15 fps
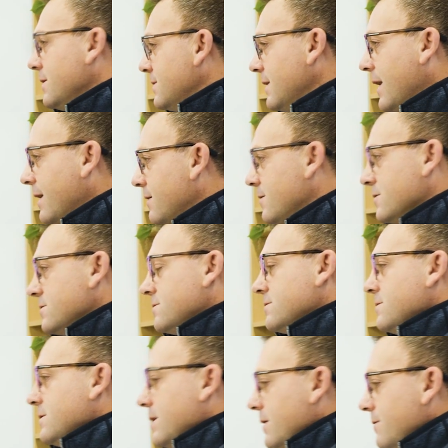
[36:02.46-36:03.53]
and and there's
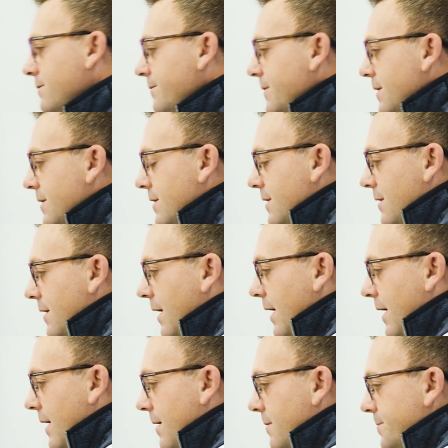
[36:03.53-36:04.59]
you know.
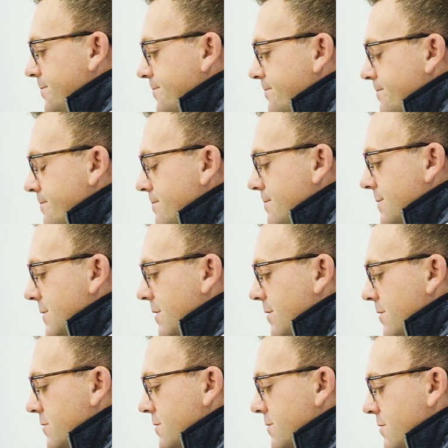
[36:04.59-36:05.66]
Um,
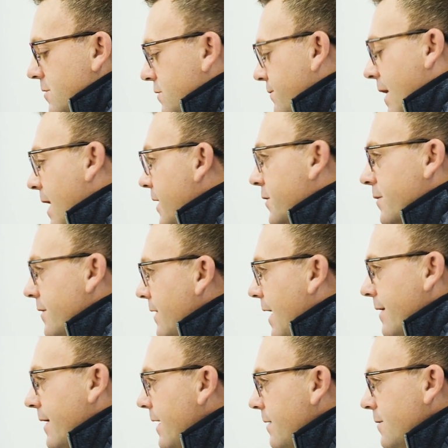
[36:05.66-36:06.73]
there's there's value in
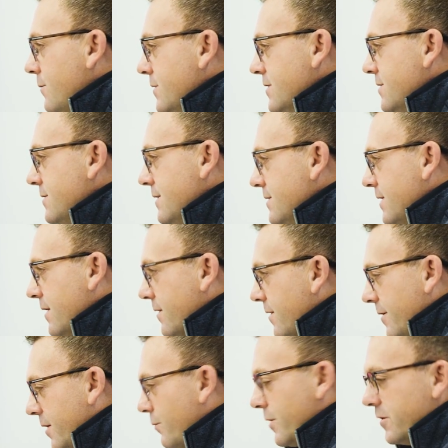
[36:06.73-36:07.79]
that name, and we just instead of
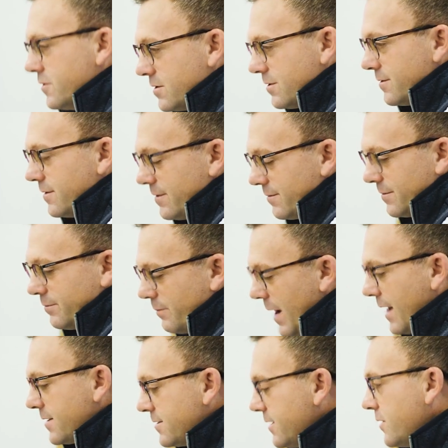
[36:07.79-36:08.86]
you know we used to
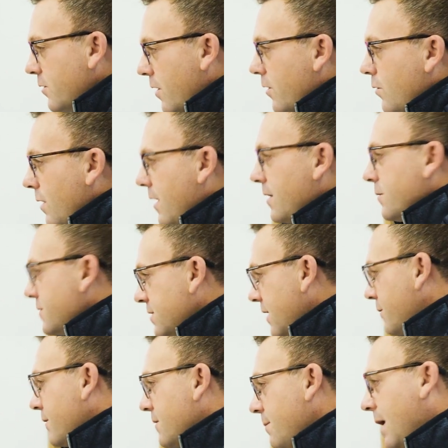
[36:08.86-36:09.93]
Madison Indoor Air Quality, we mm-hmm.
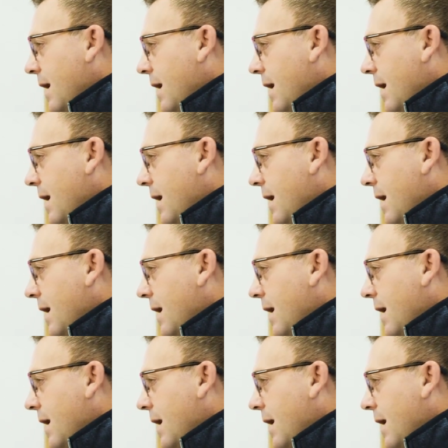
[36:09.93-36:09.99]
stuck with the